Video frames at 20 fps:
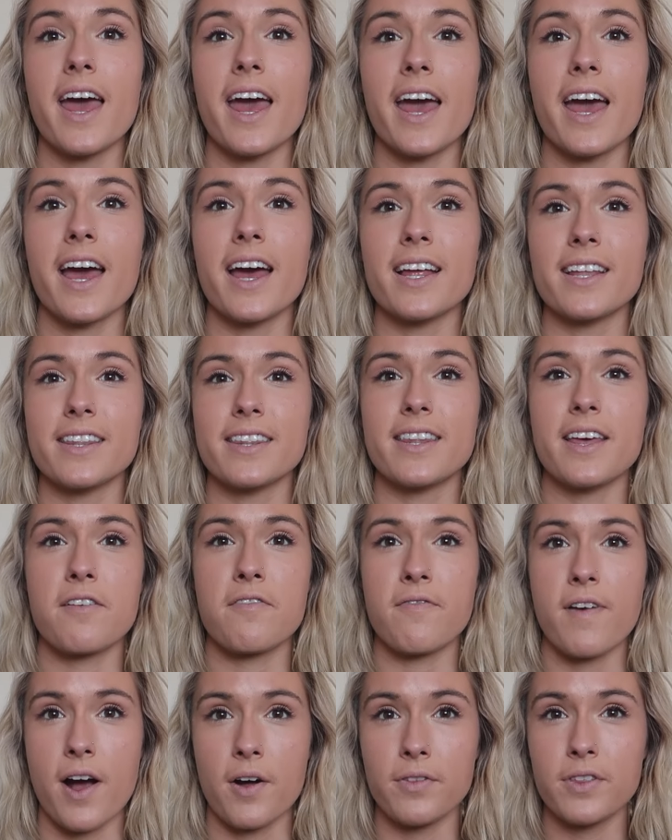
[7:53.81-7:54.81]
And they
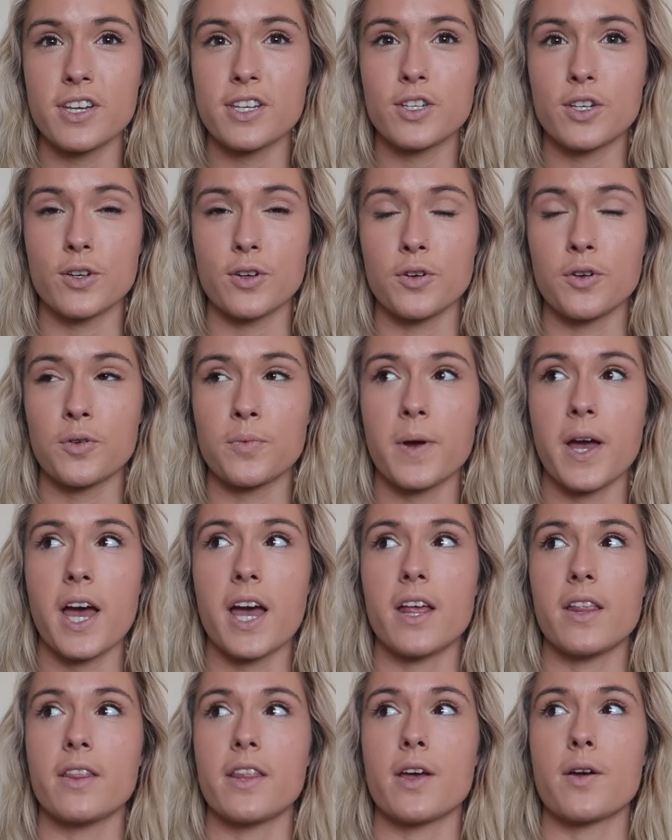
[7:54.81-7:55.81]
found the tube,
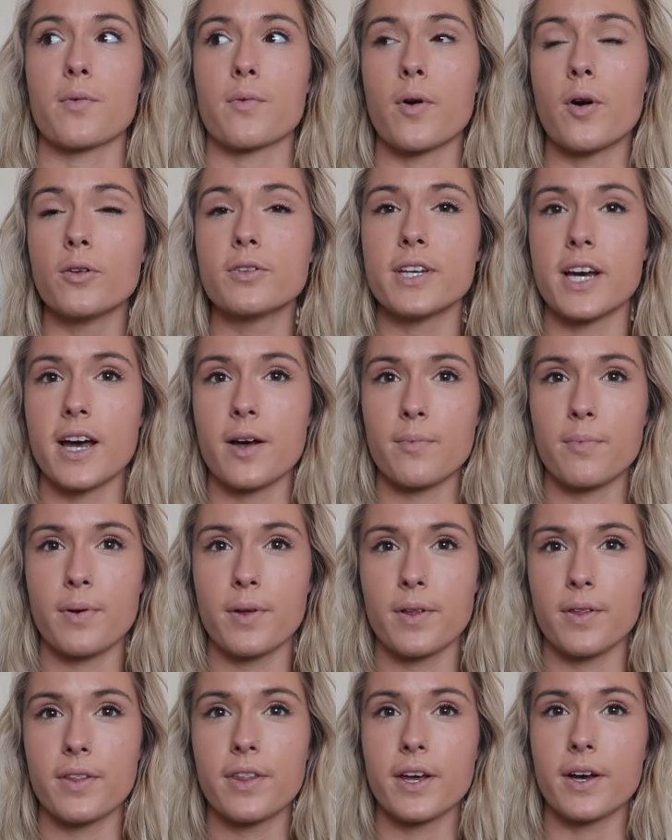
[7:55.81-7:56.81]
and they rolled up
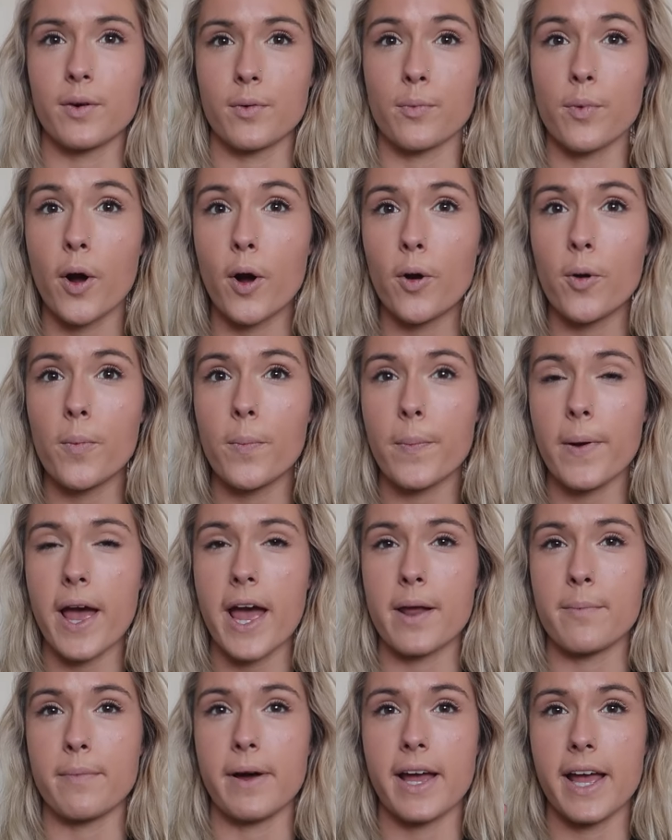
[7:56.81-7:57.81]
the rope,
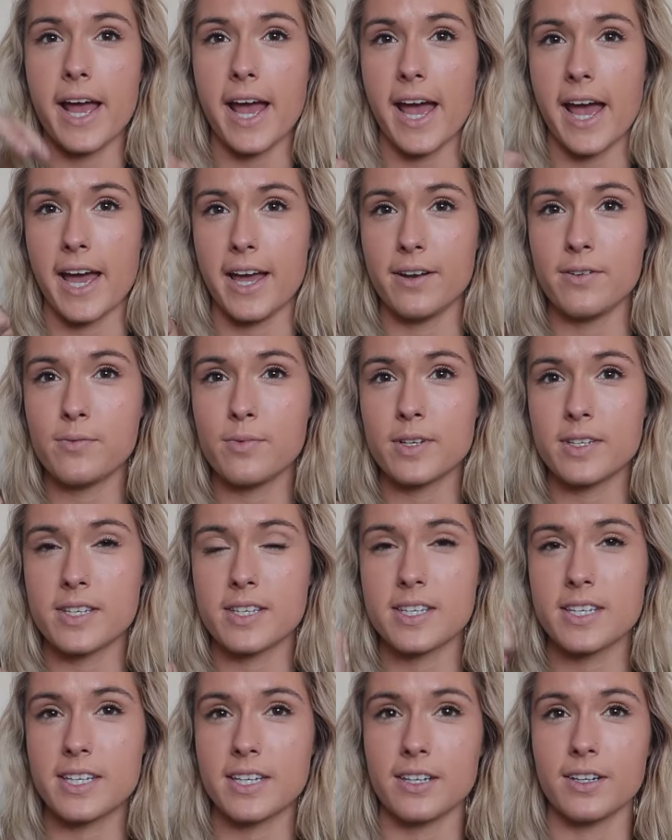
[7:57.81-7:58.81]
and my hand was
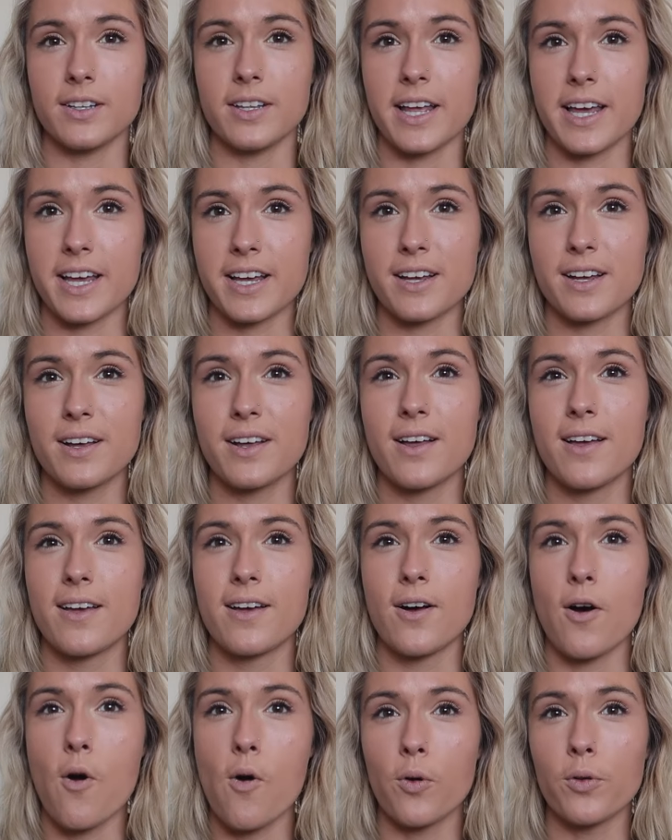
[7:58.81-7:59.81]
still like
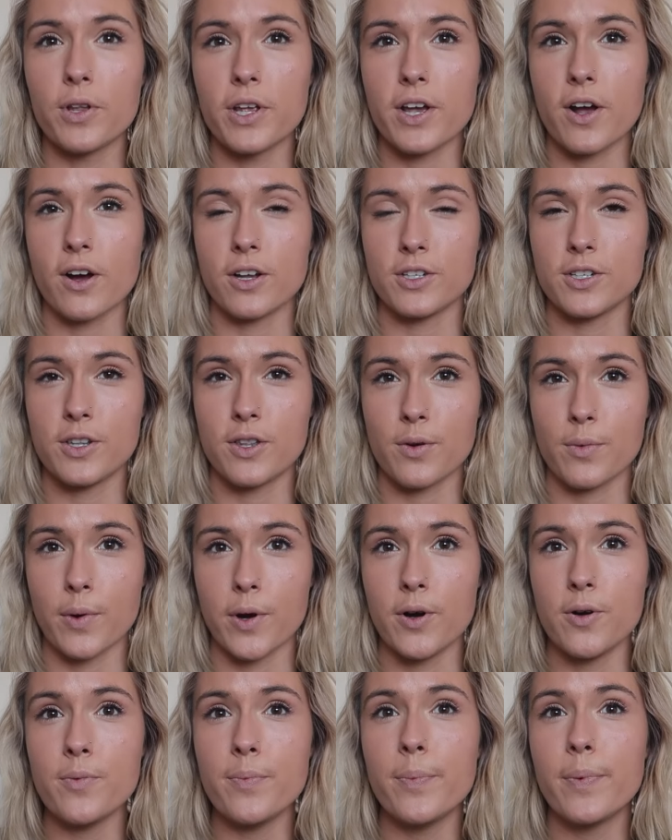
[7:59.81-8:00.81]
holding on to the
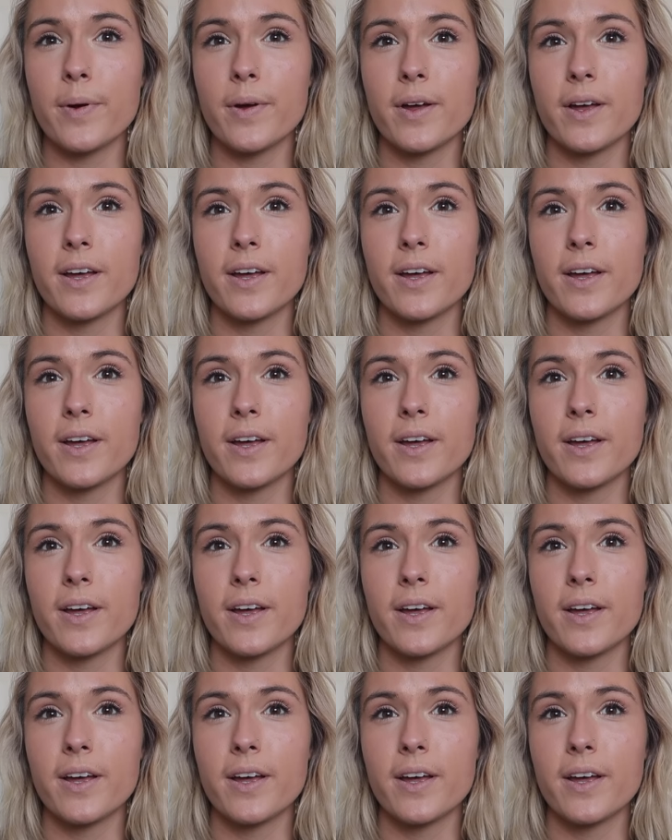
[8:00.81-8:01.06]
rope.